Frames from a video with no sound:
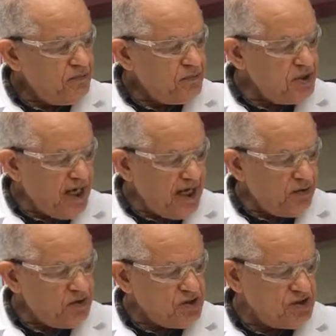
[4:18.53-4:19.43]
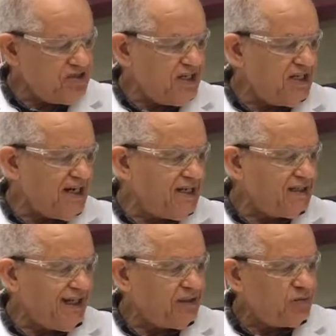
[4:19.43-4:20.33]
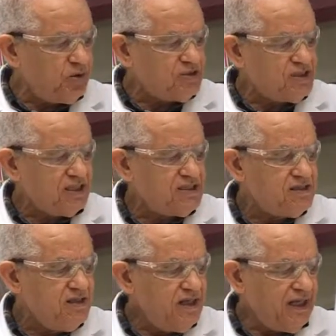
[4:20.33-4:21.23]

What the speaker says: P air, which is 398.6,